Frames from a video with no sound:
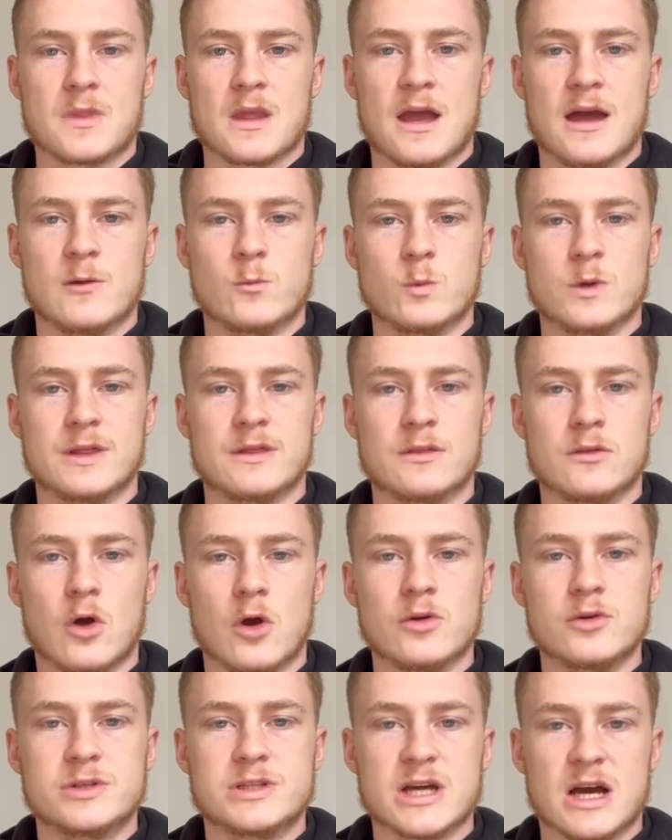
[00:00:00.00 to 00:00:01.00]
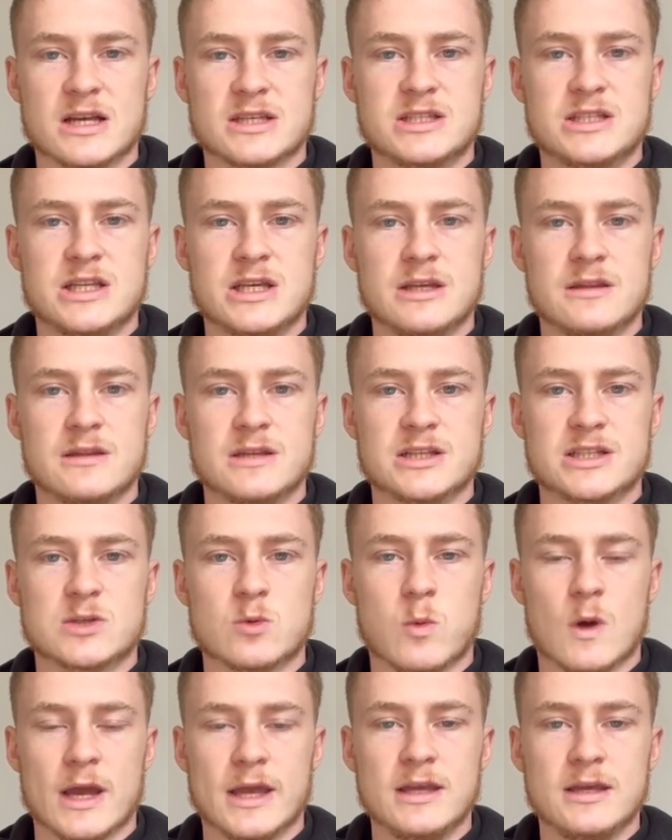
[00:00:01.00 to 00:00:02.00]
and with no Dusty
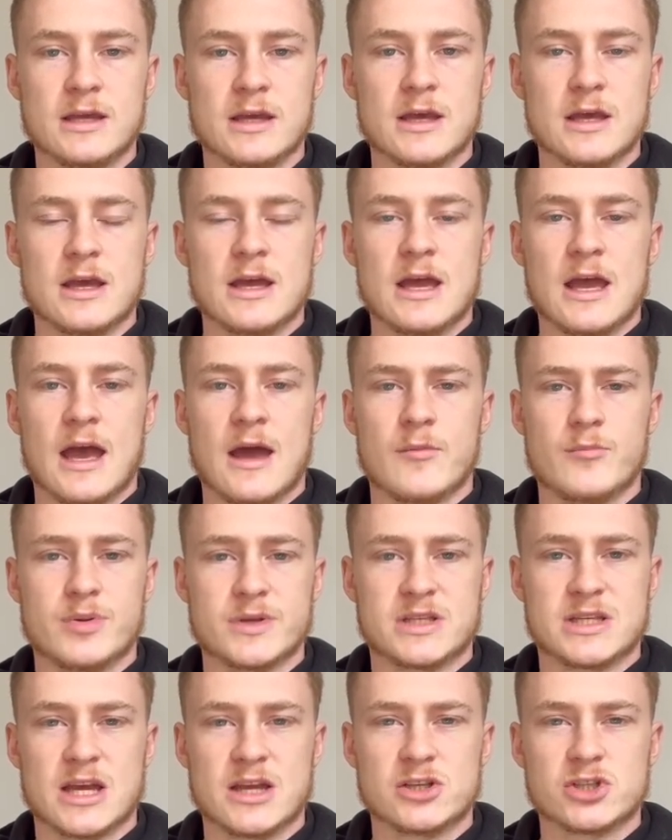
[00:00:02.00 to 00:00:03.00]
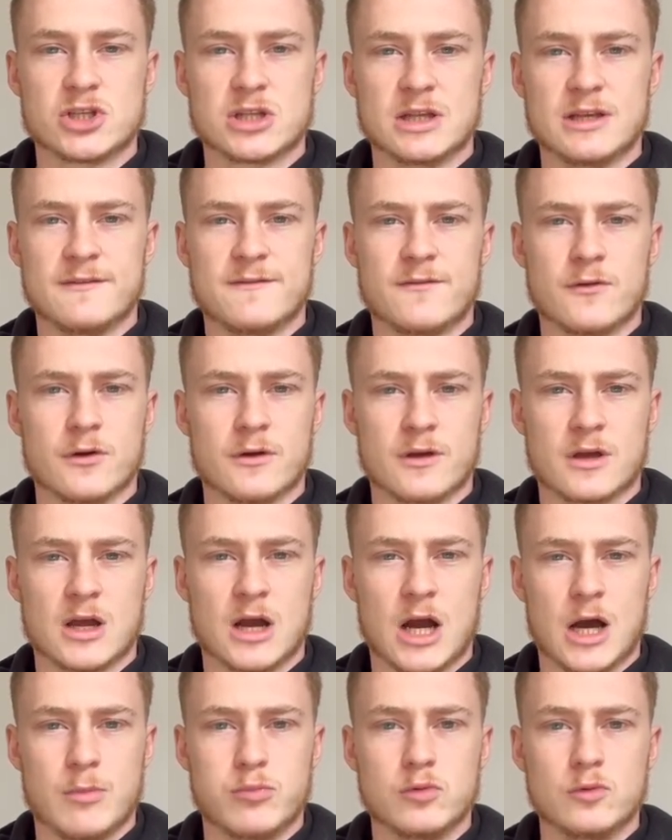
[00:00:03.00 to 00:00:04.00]
this week, and potentially for a
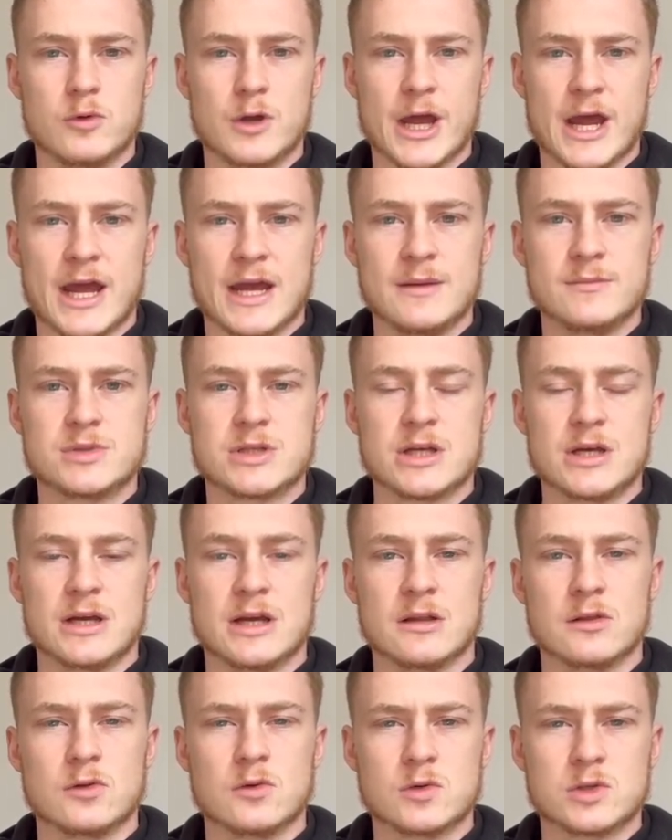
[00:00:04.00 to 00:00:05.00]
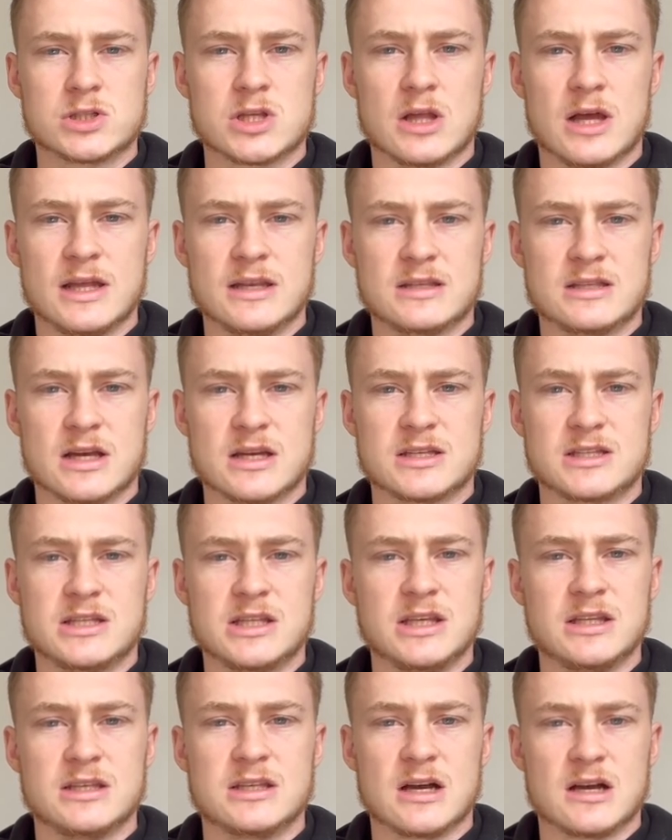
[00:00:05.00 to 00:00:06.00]
couple games, it looks like
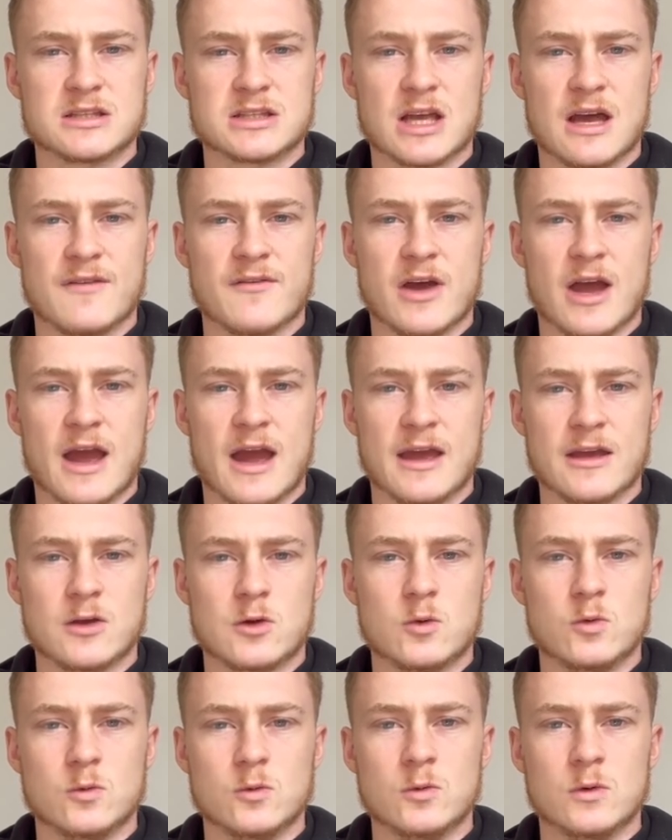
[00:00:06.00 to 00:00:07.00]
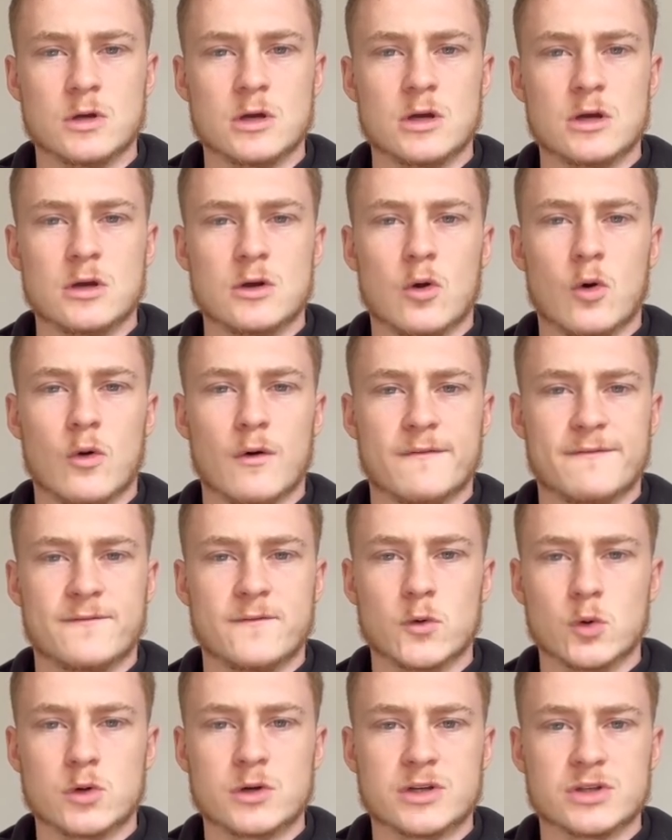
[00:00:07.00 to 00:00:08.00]
Dusty does have an ankle or
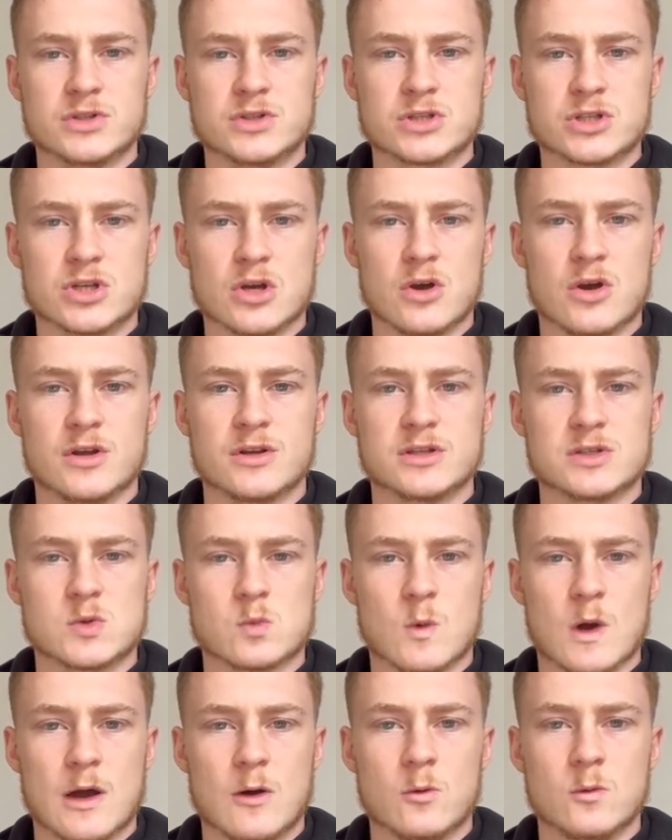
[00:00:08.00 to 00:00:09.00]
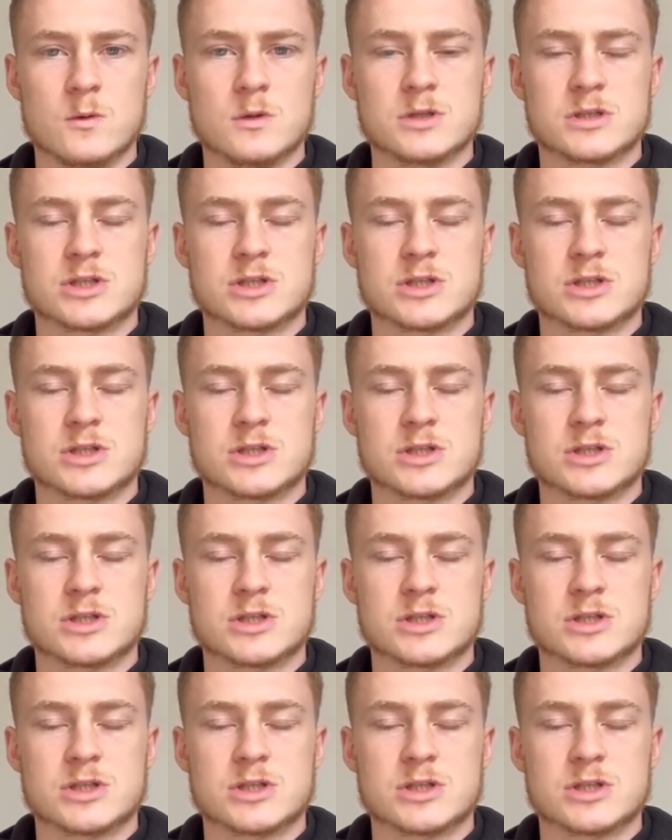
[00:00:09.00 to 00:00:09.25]
foot concern as well.